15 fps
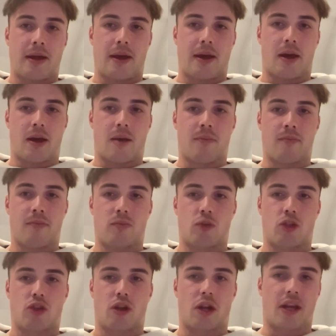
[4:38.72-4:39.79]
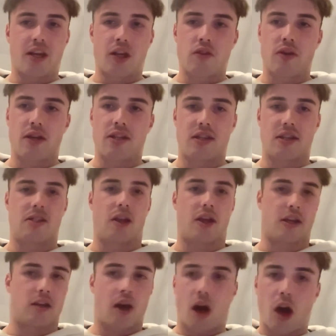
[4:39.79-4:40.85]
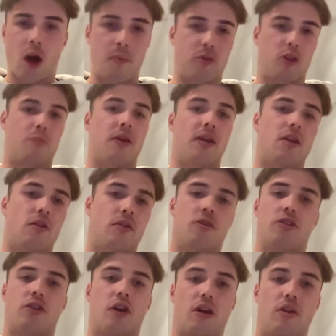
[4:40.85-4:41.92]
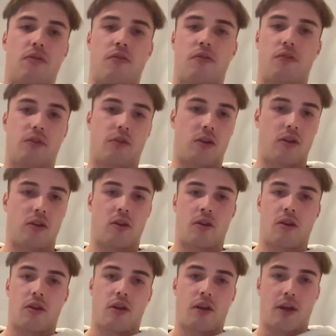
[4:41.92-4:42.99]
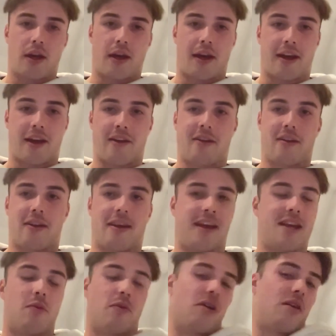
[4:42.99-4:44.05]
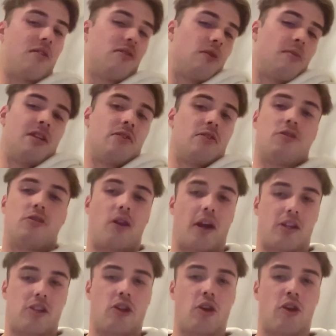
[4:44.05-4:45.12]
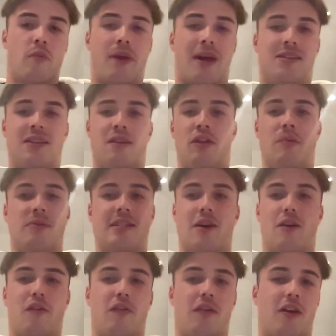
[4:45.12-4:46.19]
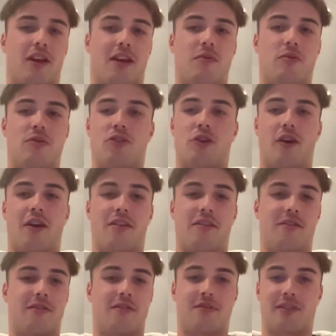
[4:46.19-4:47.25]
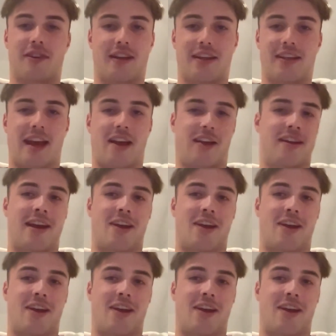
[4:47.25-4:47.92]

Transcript: trying to increase his like arm speed on the serve. And I mean, like so competitive with himself. Like he would try and get like an